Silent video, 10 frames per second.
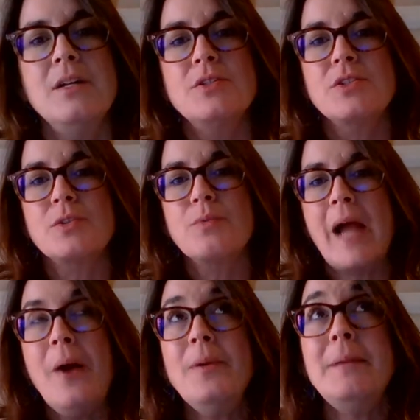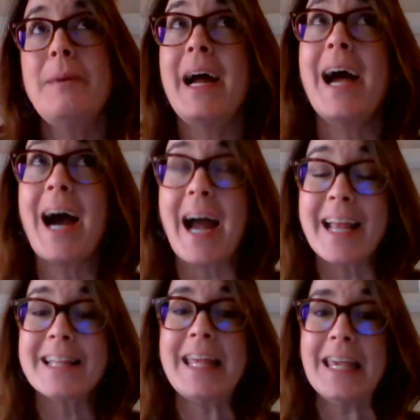surrounded by
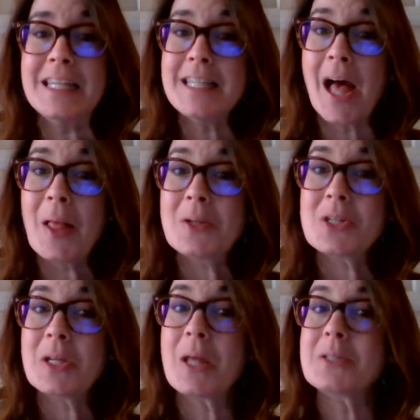highly intelligent